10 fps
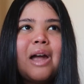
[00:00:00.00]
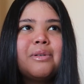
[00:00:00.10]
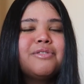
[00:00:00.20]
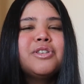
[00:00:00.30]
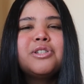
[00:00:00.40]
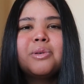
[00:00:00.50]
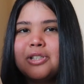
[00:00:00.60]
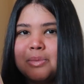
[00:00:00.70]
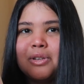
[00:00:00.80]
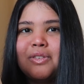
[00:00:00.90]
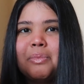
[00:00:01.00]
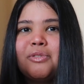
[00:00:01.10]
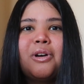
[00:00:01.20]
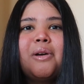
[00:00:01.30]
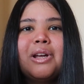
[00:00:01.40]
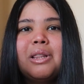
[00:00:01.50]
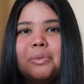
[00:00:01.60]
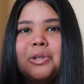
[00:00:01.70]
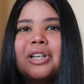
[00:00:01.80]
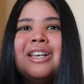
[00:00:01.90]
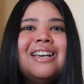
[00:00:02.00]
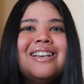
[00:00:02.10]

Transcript: I refuse to watch the movie before I read the book.